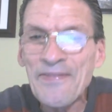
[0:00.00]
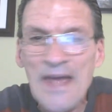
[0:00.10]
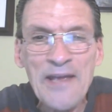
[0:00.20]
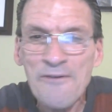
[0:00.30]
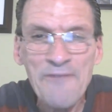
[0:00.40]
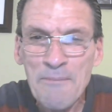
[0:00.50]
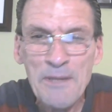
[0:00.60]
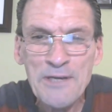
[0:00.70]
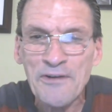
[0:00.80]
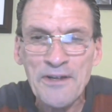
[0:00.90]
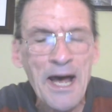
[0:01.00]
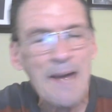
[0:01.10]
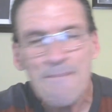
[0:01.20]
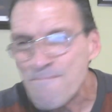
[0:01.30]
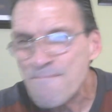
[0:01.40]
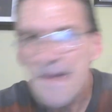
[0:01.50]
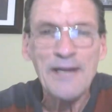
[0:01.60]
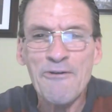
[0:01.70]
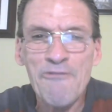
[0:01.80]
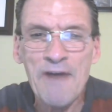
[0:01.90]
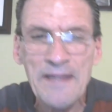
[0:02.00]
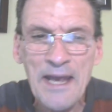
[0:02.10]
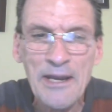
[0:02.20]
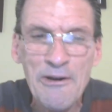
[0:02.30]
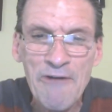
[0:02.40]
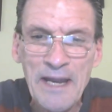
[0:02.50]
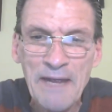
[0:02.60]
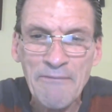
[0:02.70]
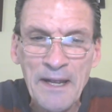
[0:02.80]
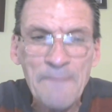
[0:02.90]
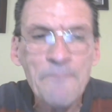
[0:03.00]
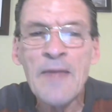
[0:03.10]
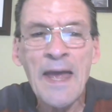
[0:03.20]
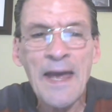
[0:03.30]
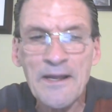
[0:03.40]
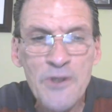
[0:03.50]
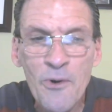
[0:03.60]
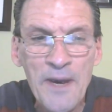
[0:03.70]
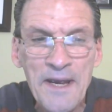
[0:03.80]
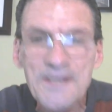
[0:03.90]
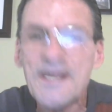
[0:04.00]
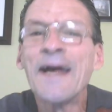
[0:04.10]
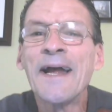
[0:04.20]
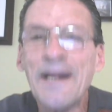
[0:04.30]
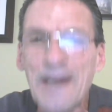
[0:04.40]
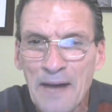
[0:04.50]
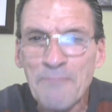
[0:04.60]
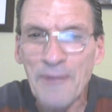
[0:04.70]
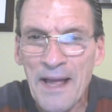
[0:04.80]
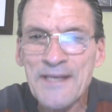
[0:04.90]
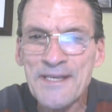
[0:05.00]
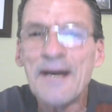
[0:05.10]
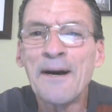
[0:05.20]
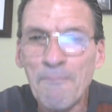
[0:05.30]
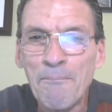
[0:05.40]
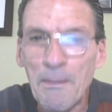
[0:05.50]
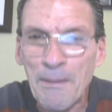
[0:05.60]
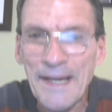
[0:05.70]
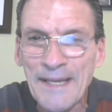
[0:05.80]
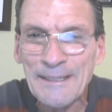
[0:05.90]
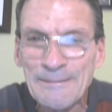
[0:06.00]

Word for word: Thank you very much for your time. Make it a great day and a great evening. And as always, God bless. Bye bye.